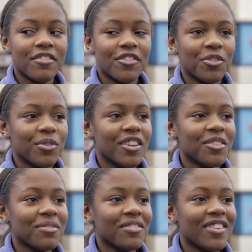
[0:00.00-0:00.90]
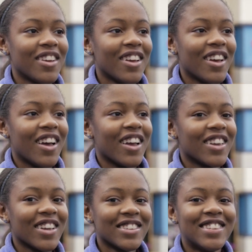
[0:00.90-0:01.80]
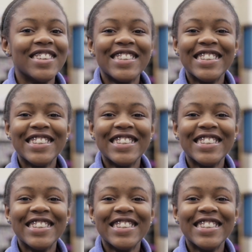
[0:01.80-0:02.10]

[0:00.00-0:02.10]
with them, I guess.